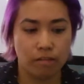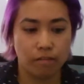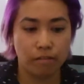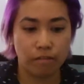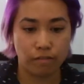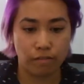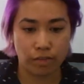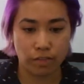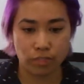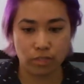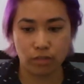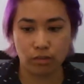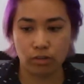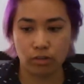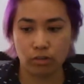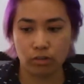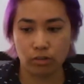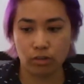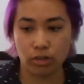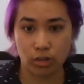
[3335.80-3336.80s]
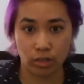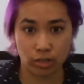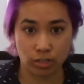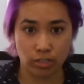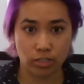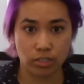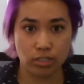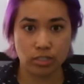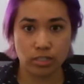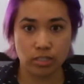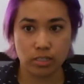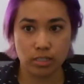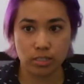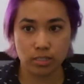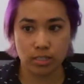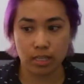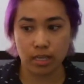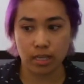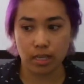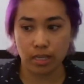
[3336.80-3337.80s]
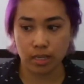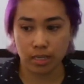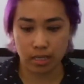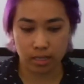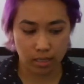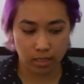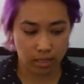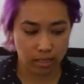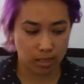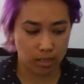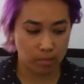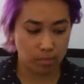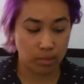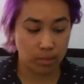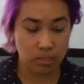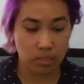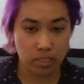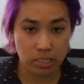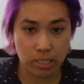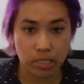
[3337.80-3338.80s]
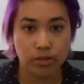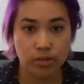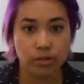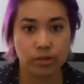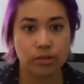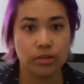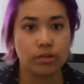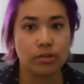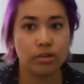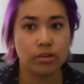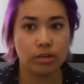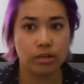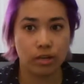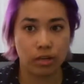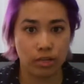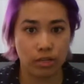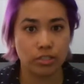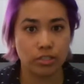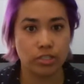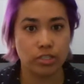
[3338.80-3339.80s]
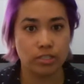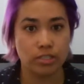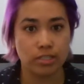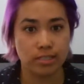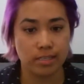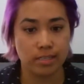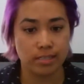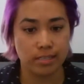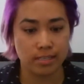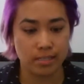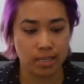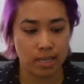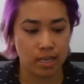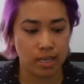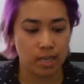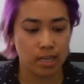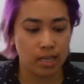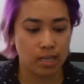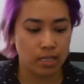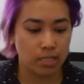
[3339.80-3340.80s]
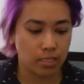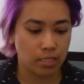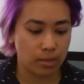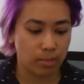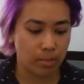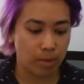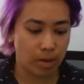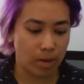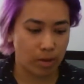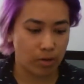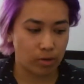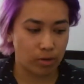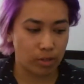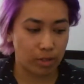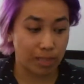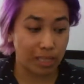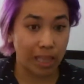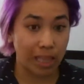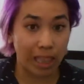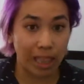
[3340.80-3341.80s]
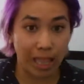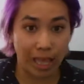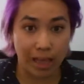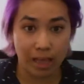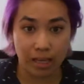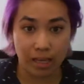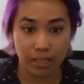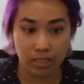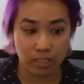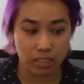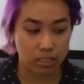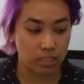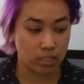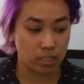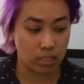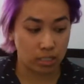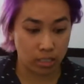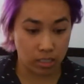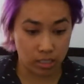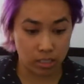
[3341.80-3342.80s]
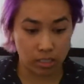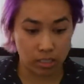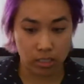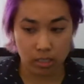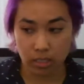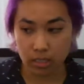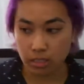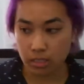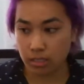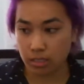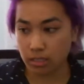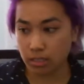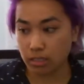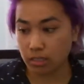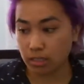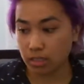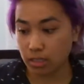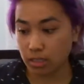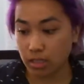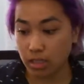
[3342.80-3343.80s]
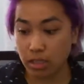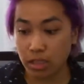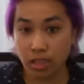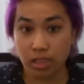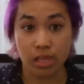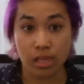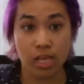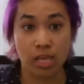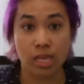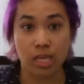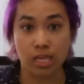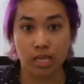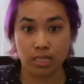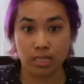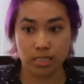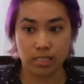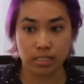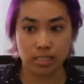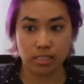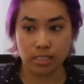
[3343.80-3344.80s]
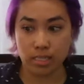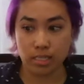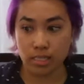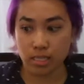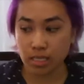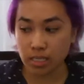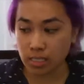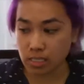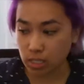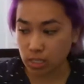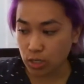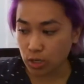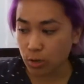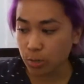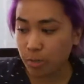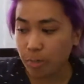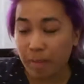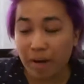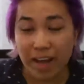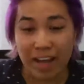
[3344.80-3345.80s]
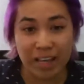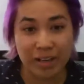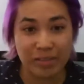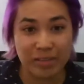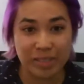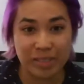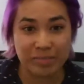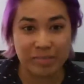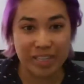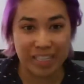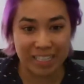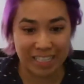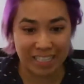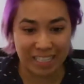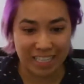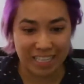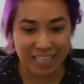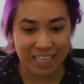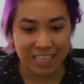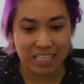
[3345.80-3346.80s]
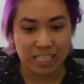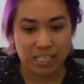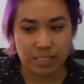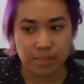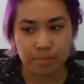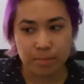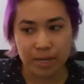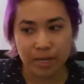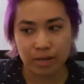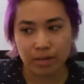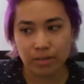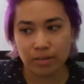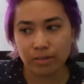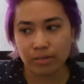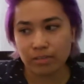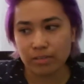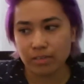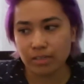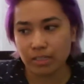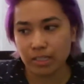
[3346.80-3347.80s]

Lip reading: physical consciousness, like material consciousness. It's about the land, the things that you buy with money. It's about,